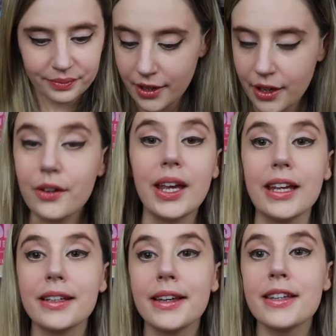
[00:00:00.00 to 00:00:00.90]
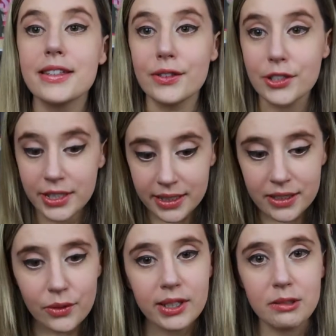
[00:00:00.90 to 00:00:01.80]
Okay, so she is
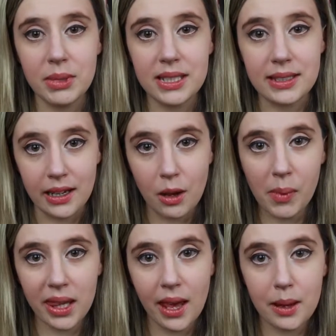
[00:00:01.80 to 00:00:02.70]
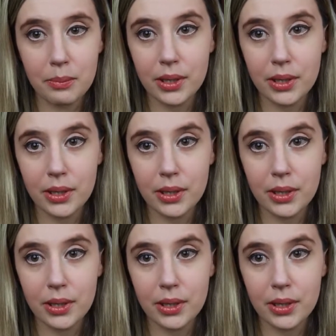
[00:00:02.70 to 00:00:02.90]
going to be sitting on my lap,